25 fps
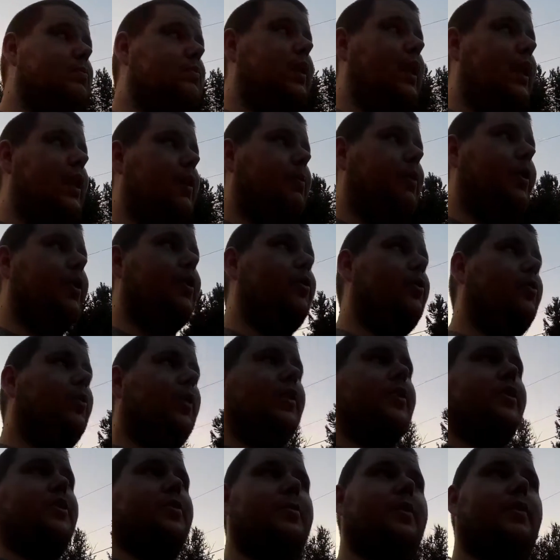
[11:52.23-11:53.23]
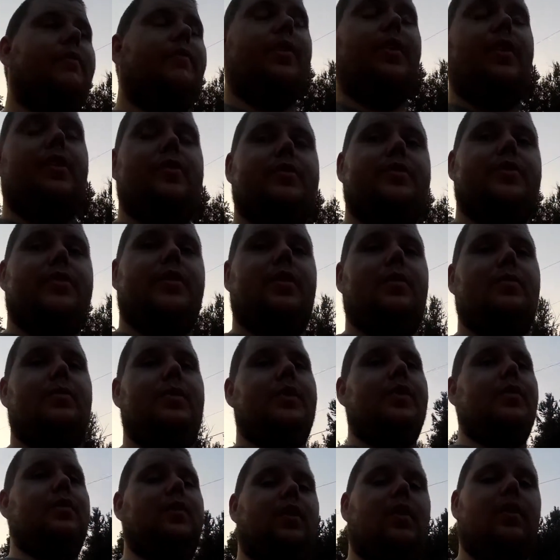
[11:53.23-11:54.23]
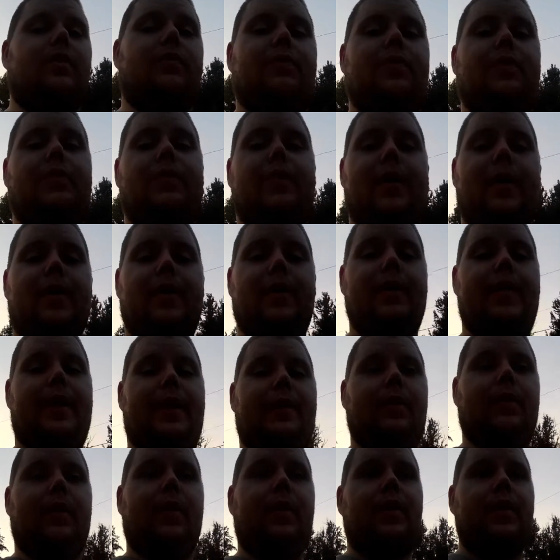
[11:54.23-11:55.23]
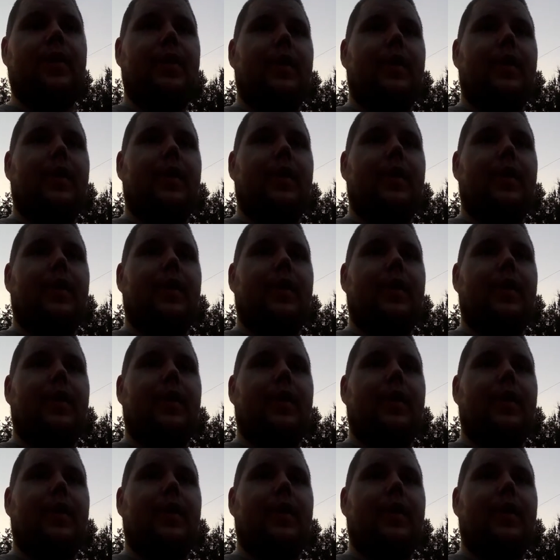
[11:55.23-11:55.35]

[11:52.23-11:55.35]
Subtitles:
anybody who watches my videos is going to be along for the ride on that one.